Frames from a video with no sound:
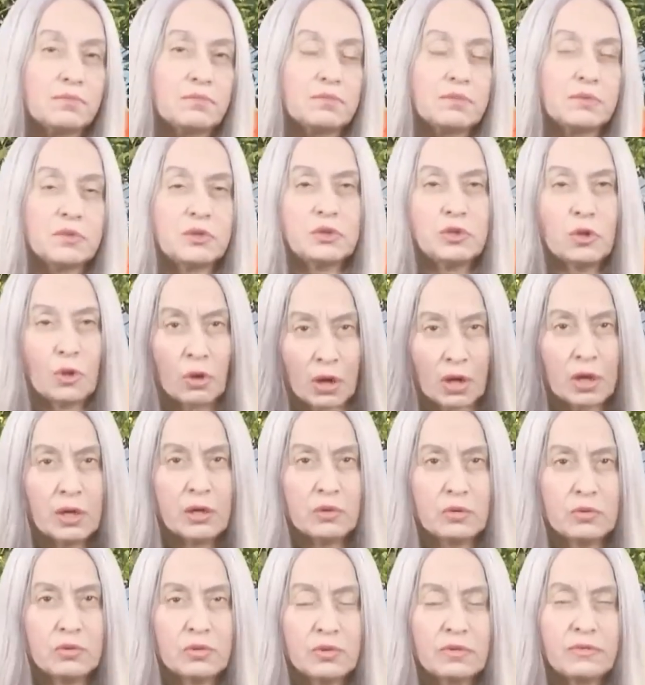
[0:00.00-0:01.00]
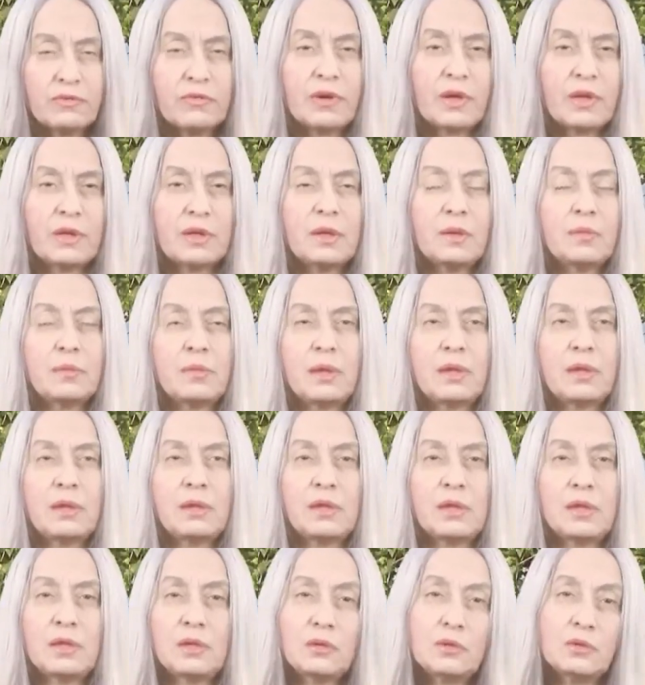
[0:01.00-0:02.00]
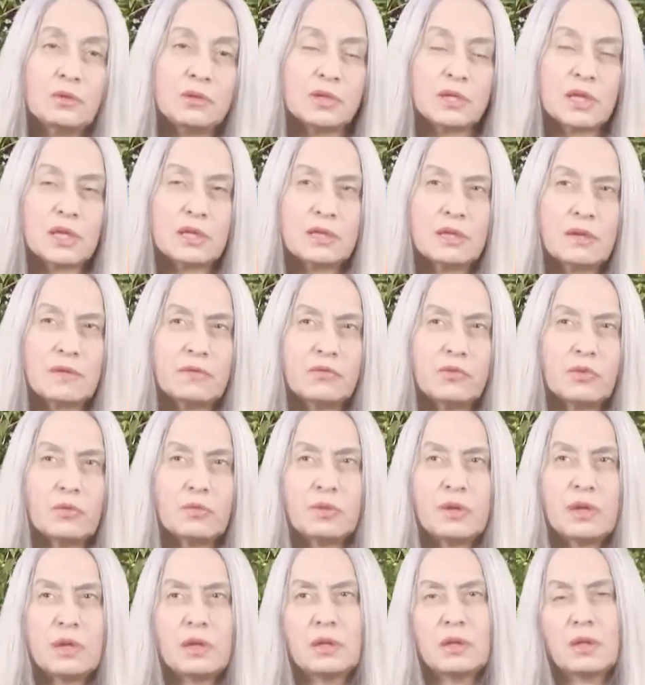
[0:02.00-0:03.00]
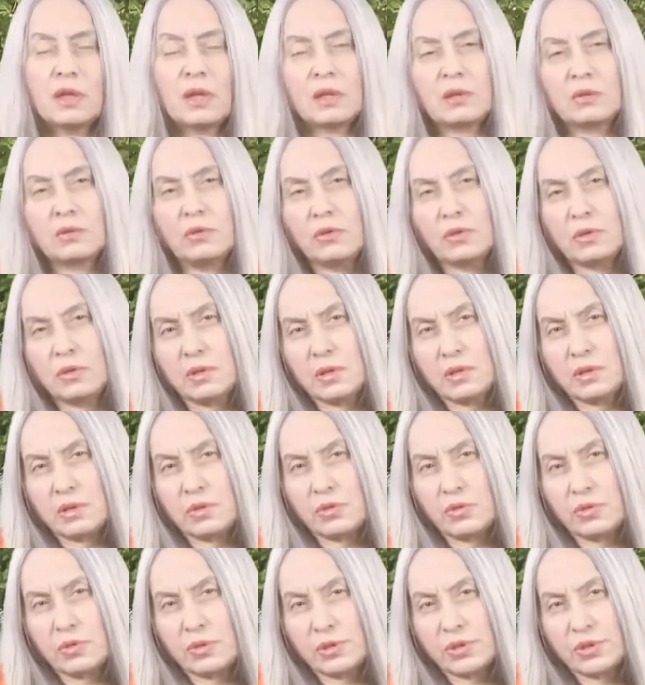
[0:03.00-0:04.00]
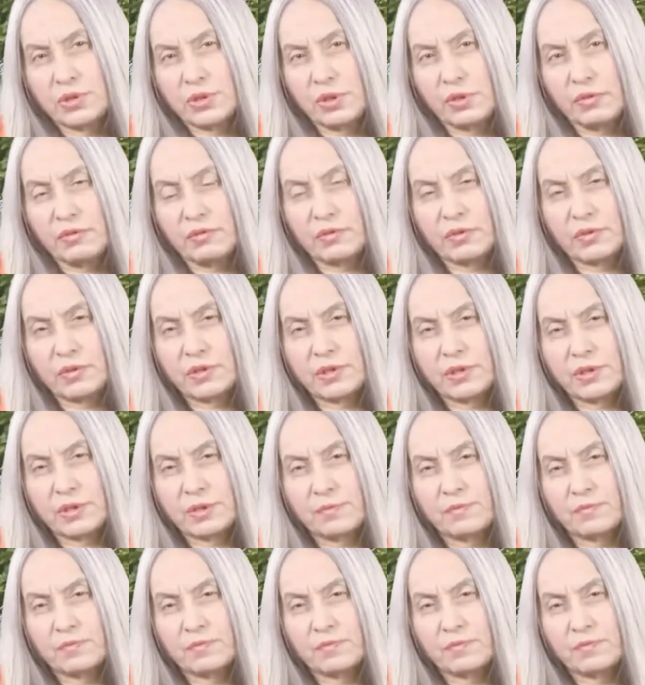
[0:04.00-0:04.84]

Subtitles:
You are good fundamentally. You'll just have to bring that goodness to the surface.